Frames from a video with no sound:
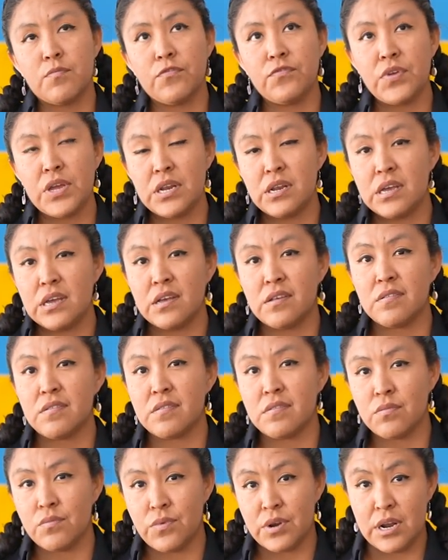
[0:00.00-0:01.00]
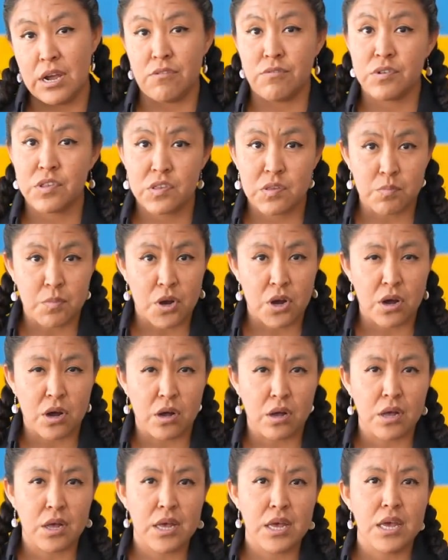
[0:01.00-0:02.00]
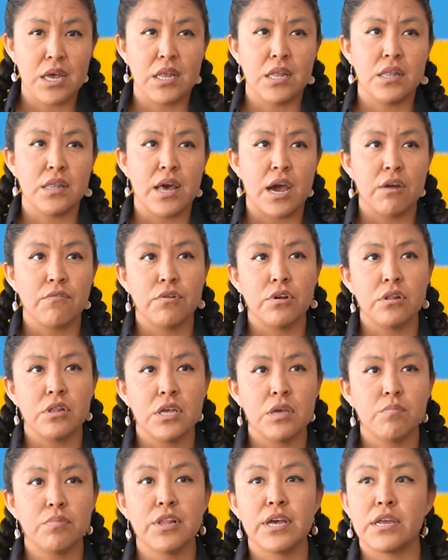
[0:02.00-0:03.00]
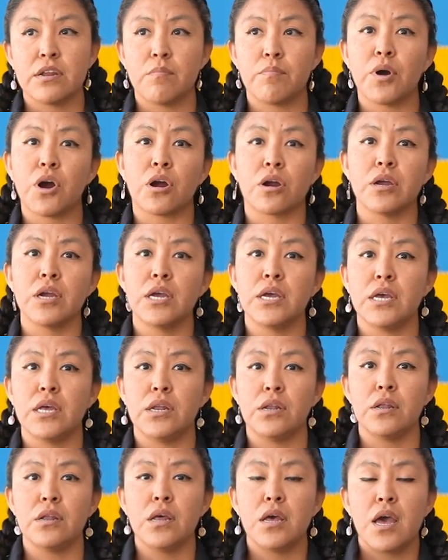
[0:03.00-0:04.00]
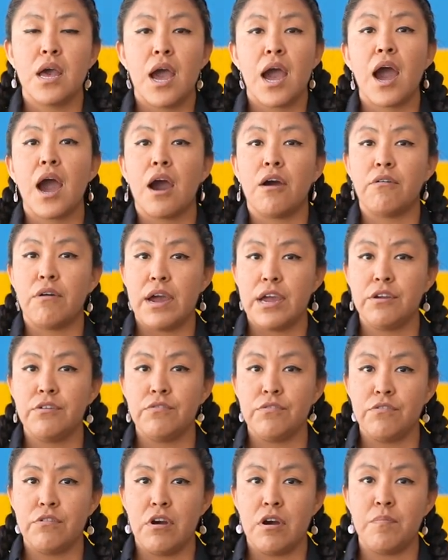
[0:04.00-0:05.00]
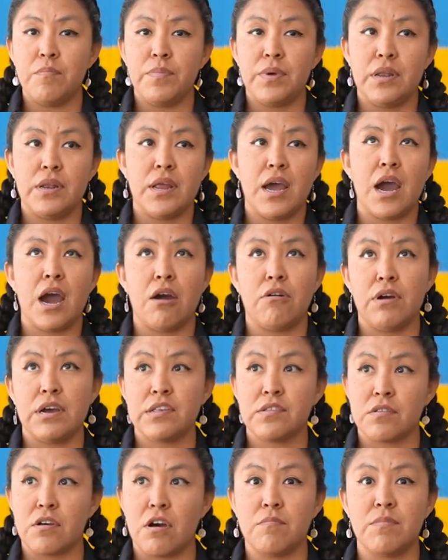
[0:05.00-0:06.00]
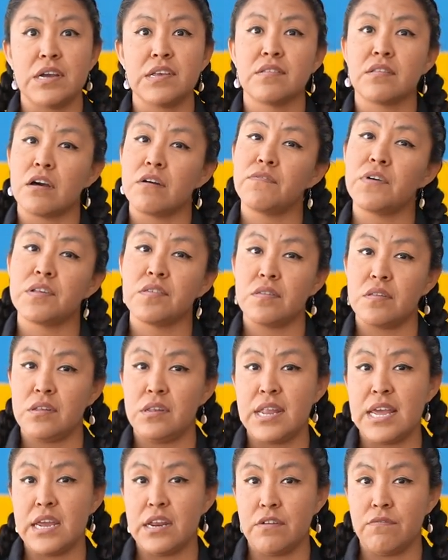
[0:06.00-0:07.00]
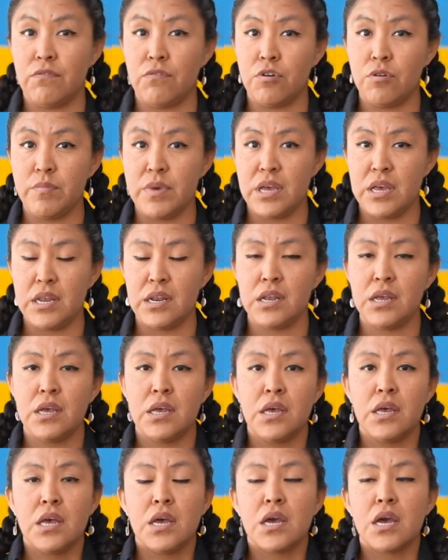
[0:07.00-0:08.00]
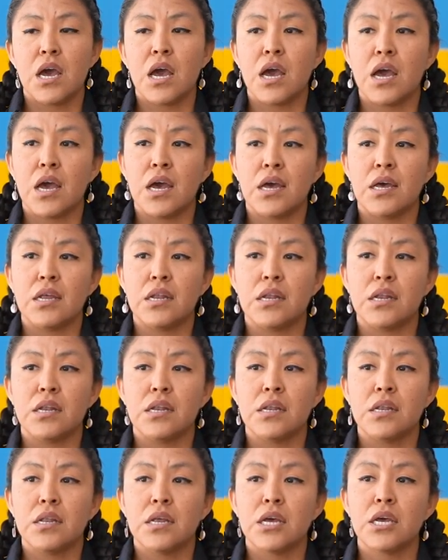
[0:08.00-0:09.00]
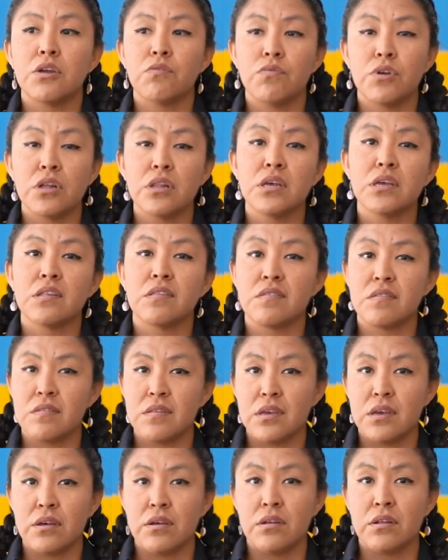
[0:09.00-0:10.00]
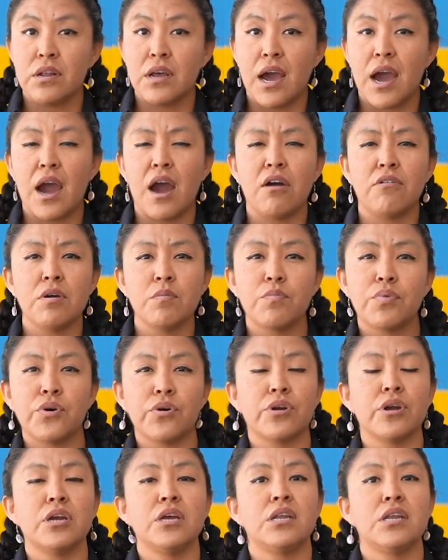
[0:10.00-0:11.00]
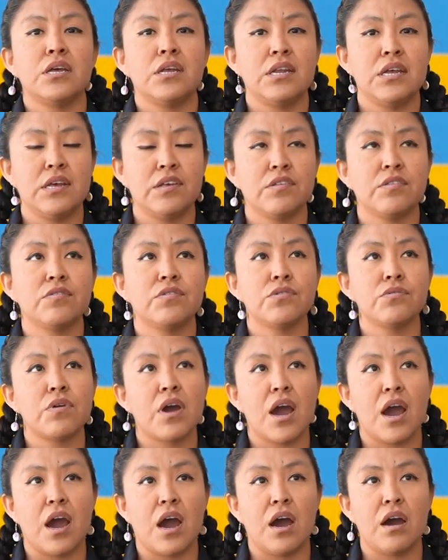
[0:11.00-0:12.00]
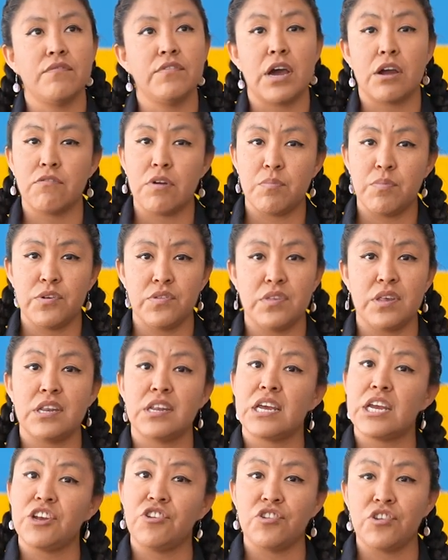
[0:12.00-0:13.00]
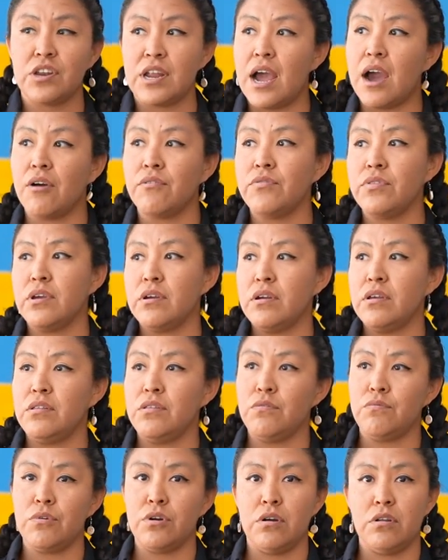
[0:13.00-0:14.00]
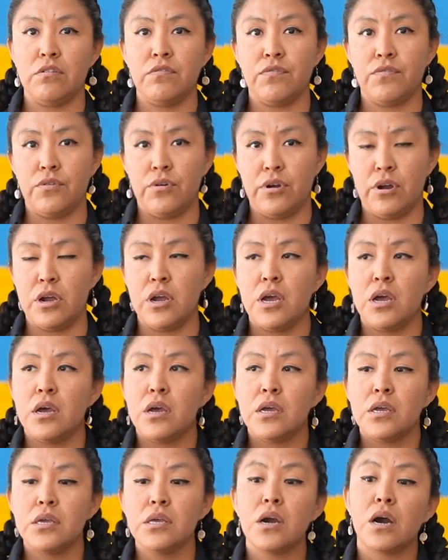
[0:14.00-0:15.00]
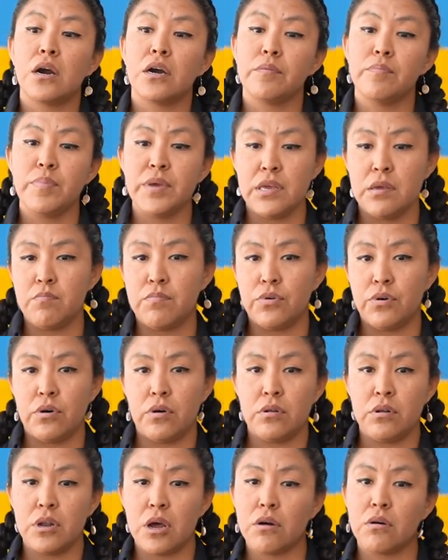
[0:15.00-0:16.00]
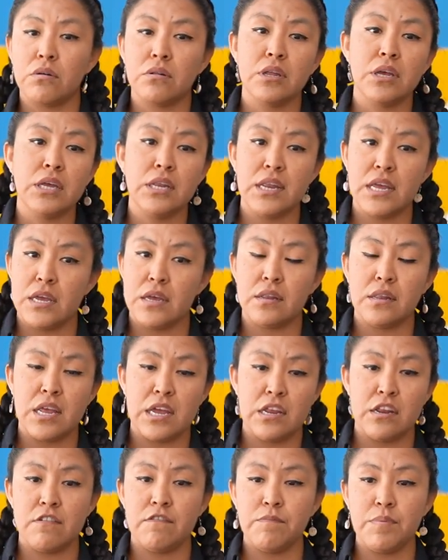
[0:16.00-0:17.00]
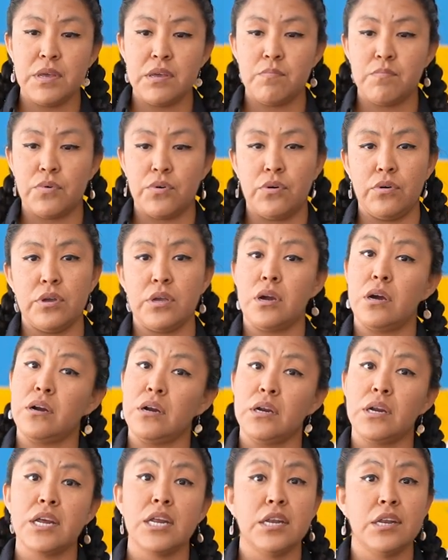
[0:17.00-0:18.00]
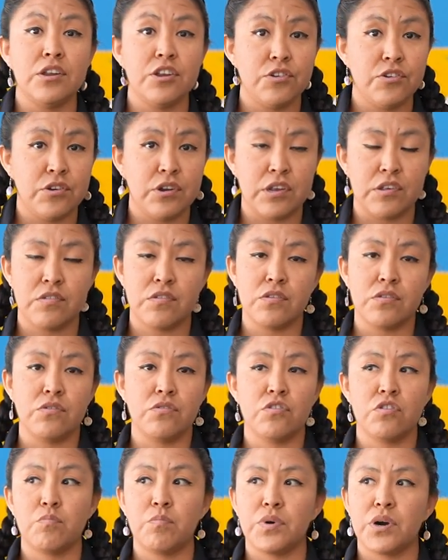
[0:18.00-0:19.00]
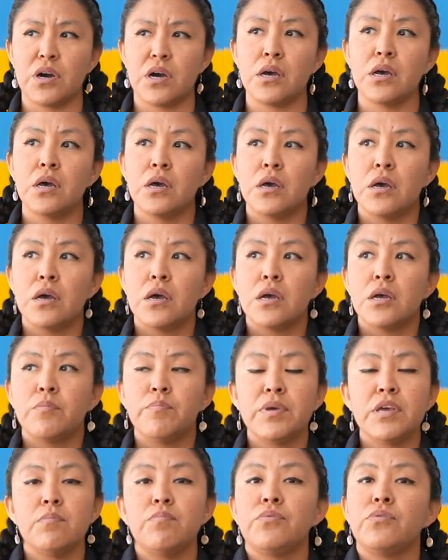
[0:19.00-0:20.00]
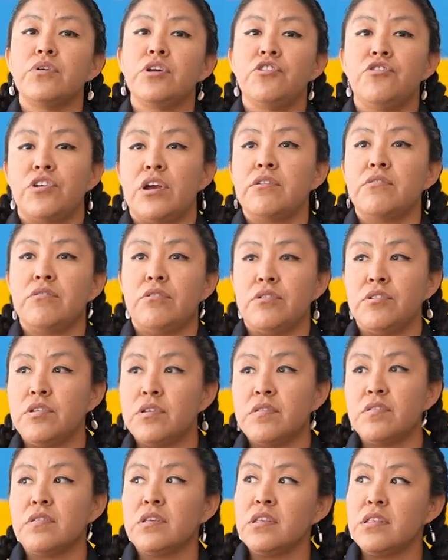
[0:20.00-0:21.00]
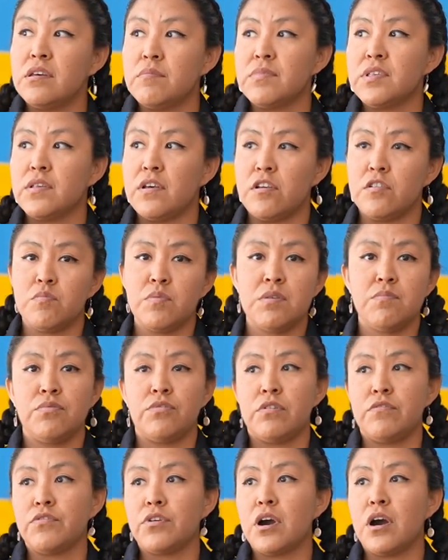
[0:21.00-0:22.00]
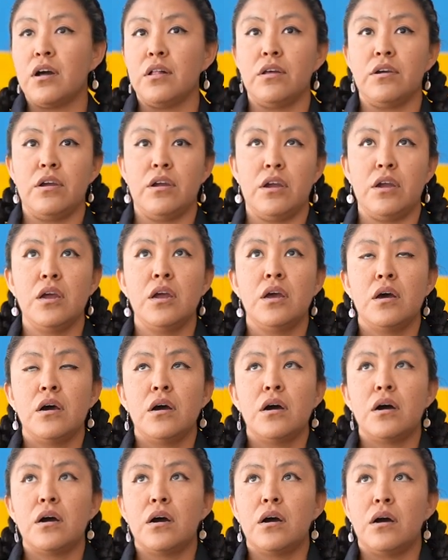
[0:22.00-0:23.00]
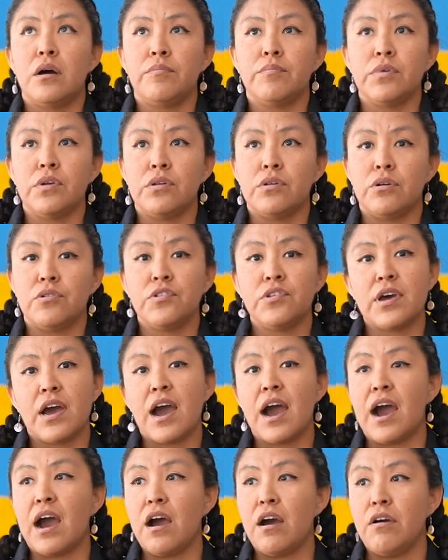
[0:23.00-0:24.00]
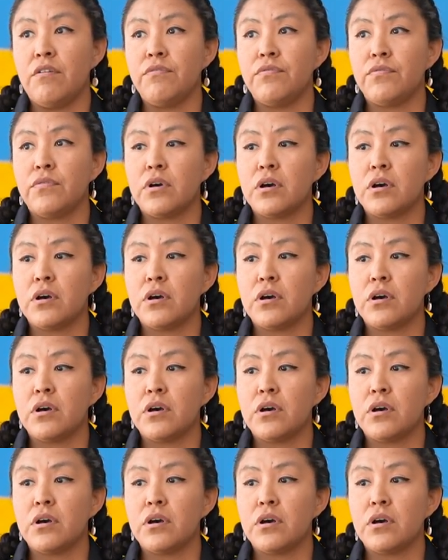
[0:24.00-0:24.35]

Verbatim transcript: Phoenix when I was small, and that really played a part in how I grew up and how I saw myself as a Native woman. And it really instilled how important it is to have that representation out there in the world for young people, not only na Native people, young Indigenous youth, but people in general to see themselves, people of color, um, you know, to have